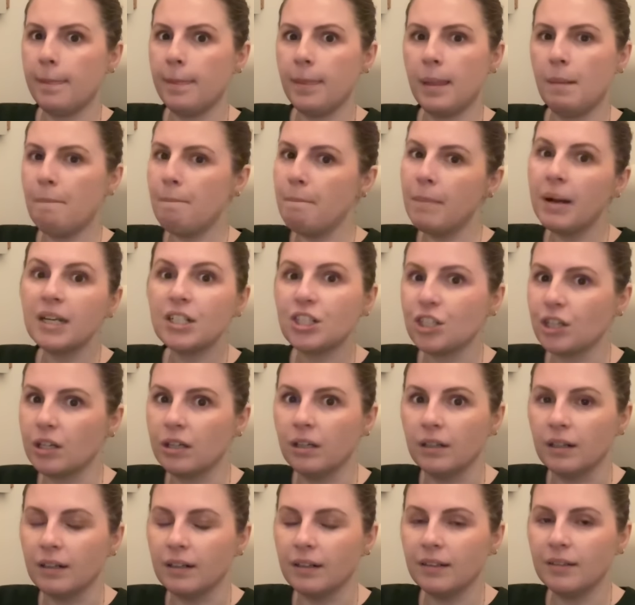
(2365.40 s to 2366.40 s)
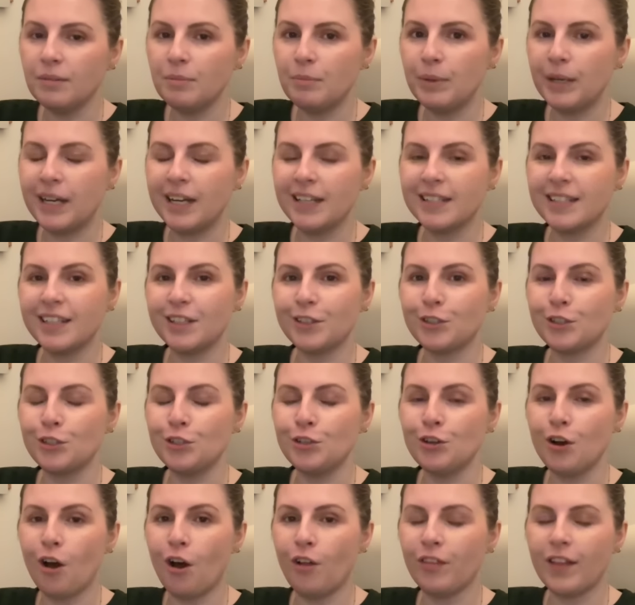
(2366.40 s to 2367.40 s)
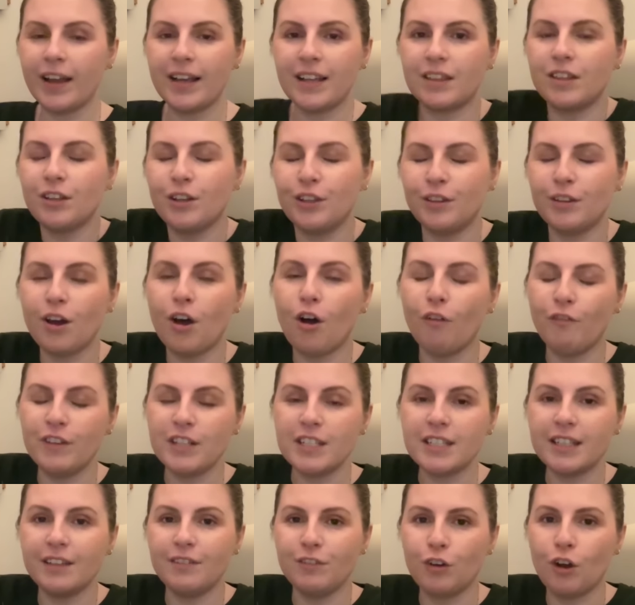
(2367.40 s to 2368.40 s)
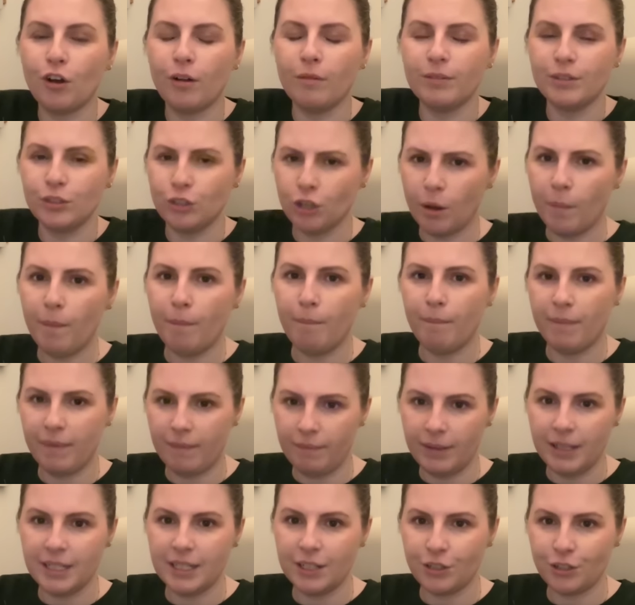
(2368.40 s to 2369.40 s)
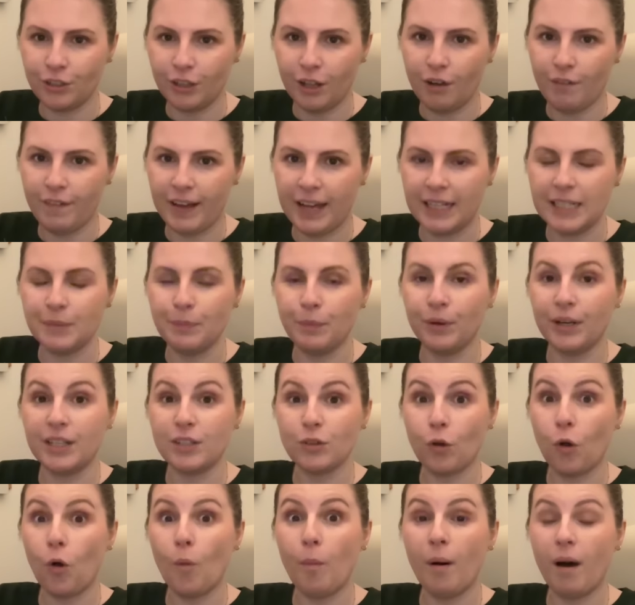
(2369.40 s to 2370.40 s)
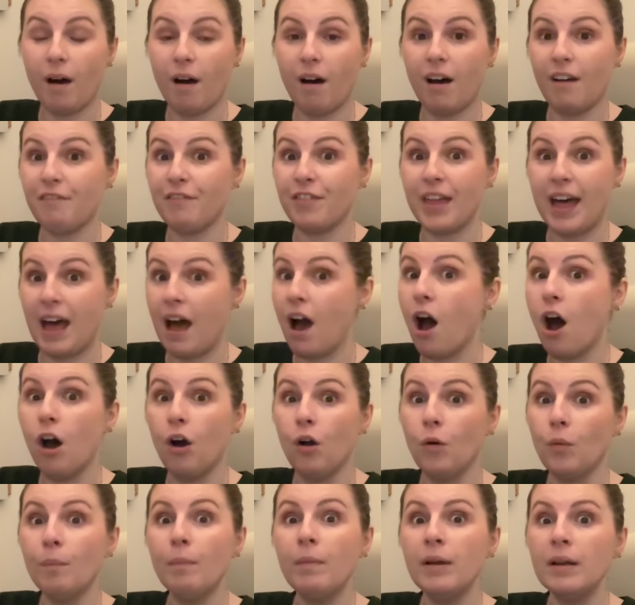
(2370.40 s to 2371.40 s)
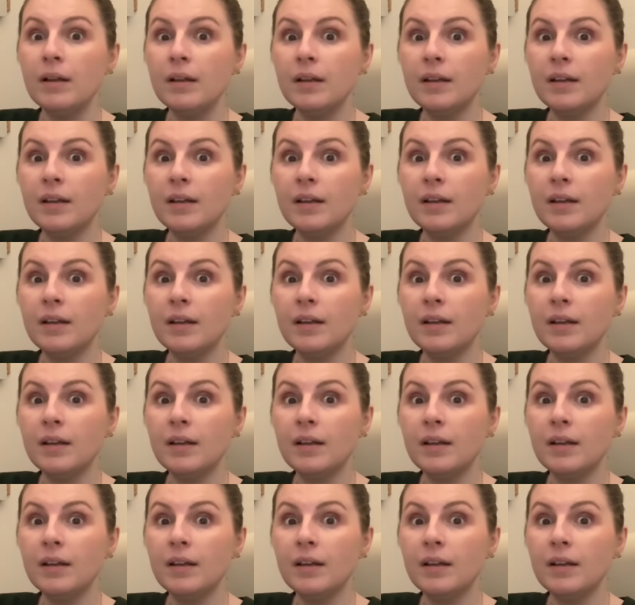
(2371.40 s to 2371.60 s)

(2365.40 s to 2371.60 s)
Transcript: magical because it's not like obviously you've got some additional overheads, but it's all part of their home.